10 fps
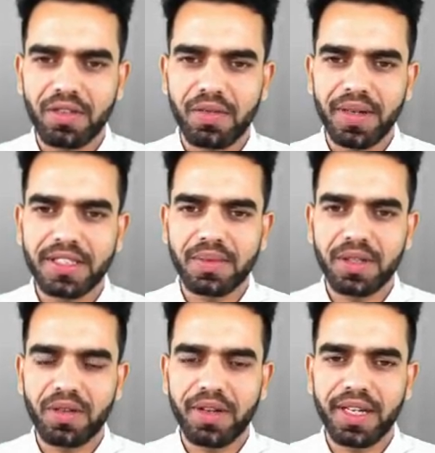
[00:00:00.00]
who must be
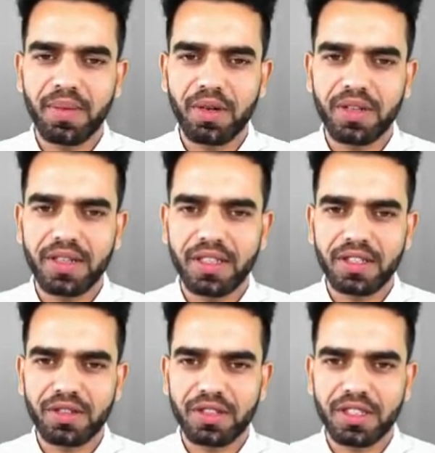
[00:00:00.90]
knowing about the
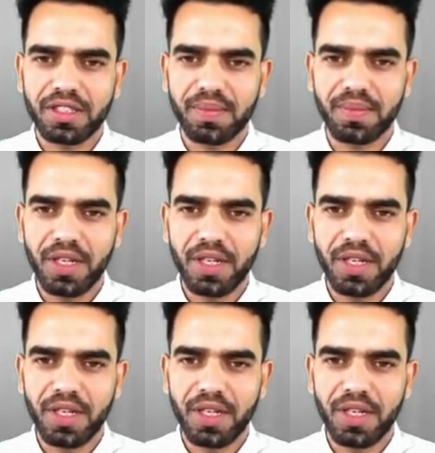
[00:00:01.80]
digestive system.